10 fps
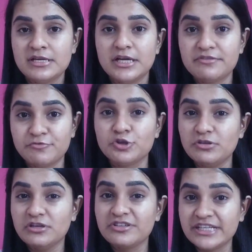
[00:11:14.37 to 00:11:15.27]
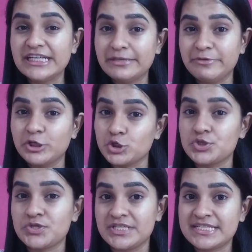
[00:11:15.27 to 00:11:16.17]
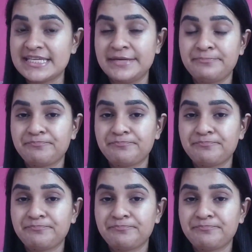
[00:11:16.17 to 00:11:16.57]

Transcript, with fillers: It would really be good to your skin.